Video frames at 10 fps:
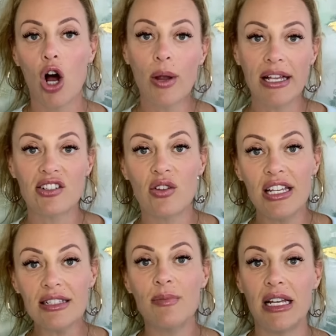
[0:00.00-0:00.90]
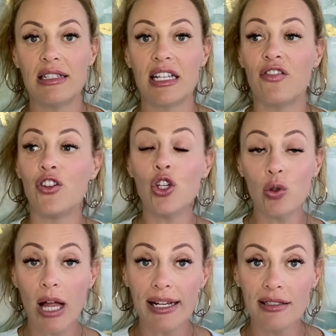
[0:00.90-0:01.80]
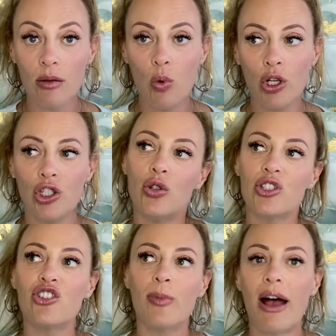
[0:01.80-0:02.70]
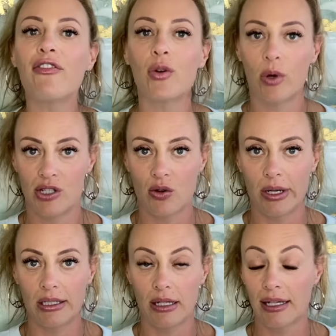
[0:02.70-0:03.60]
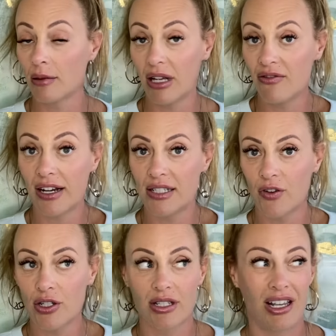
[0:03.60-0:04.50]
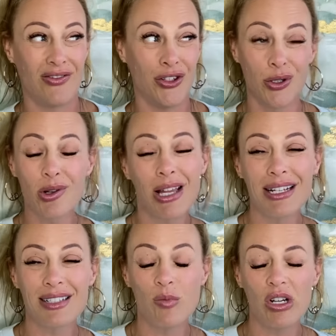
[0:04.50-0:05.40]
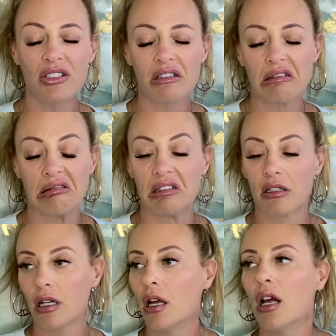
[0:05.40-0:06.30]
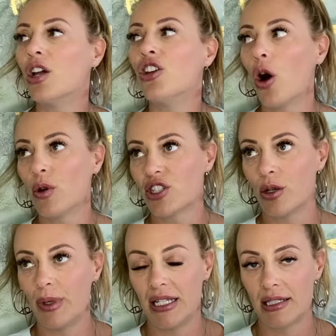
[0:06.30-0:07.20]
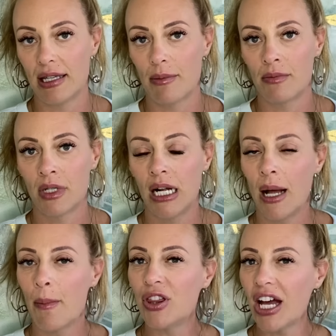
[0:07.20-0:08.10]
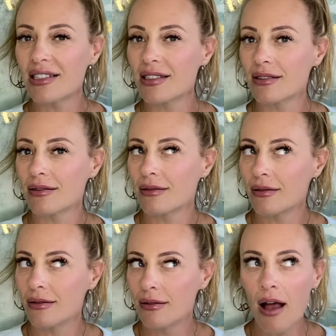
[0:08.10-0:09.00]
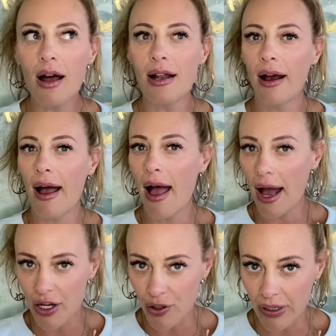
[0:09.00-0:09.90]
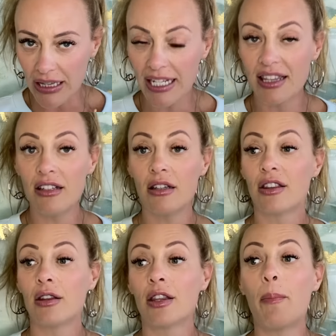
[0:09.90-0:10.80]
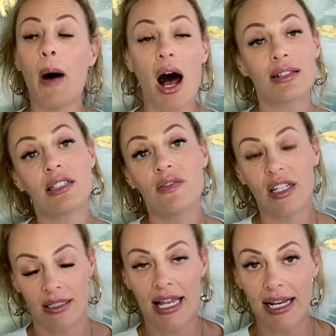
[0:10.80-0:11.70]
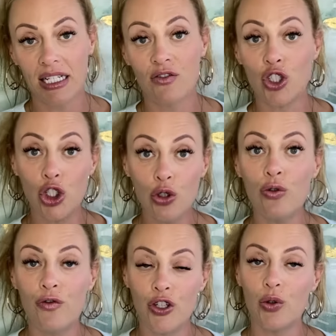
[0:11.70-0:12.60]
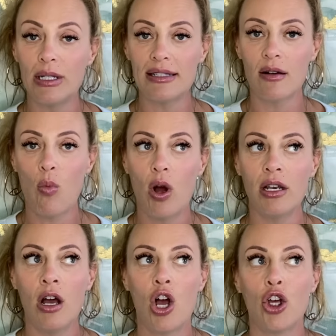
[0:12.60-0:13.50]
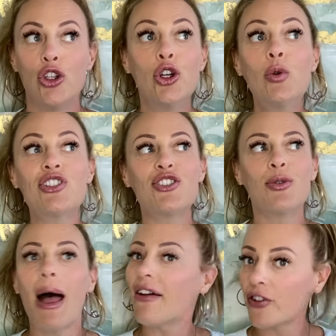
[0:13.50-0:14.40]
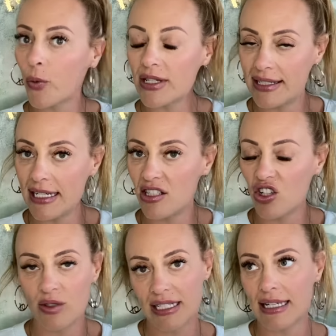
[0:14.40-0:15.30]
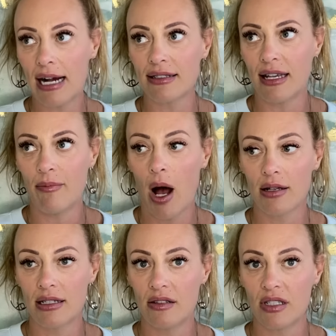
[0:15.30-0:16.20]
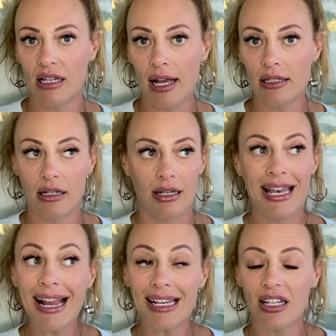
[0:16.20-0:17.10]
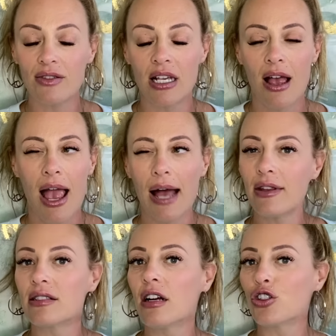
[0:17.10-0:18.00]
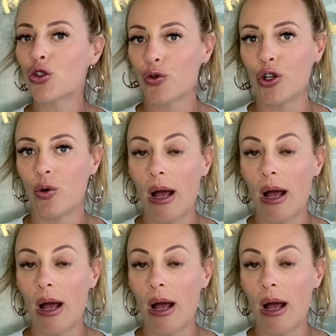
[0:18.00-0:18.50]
Okay, so this means if you like someone, you assume everyone is going to like them, and vice versa. If you don't like someone, you're like, ugh, no one's going to be into them. But that's not accurate. Like, the, the positive and negatives you view in someone, you assume everyone sees those exact same positives and neg negatives. And that's not true.